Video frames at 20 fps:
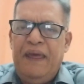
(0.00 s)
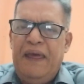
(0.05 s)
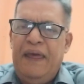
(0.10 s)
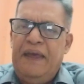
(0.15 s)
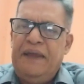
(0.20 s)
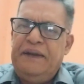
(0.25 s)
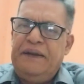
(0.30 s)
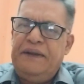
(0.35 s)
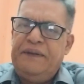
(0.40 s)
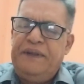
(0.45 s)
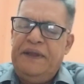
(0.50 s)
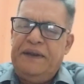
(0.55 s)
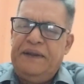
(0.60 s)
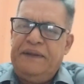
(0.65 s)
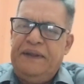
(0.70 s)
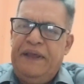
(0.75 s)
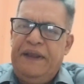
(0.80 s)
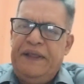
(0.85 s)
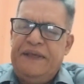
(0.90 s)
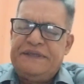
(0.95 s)
And
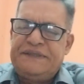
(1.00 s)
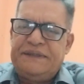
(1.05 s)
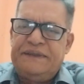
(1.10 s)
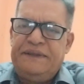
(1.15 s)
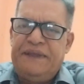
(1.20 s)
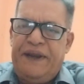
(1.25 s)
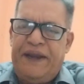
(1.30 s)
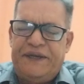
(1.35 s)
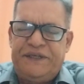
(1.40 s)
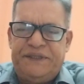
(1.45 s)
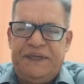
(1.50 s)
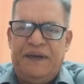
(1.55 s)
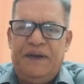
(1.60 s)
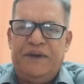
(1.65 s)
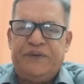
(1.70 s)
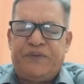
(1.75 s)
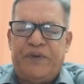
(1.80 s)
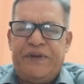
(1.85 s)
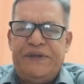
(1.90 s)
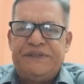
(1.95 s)
then there is the Russian
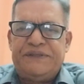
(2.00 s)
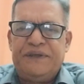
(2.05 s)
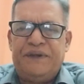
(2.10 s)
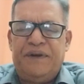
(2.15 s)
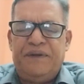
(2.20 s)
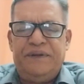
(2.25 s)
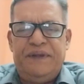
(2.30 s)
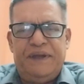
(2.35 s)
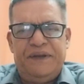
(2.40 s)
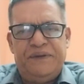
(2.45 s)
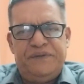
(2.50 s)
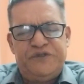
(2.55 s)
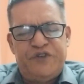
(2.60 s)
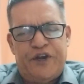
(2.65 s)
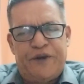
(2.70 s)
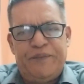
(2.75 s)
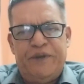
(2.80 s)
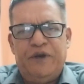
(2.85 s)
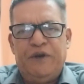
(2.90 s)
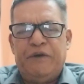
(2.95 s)
literature, then
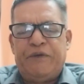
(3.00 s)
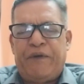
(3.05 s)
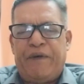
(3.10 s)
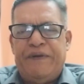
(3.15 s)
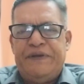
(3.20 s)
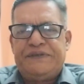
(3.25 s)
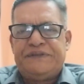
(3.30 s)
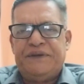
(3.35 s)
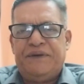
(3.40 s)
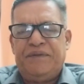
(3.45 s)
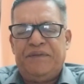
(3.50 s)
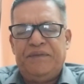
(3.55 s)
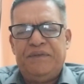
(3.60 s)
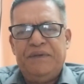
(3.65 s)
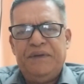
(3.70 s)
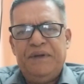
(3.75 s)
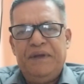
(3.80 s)
German literature,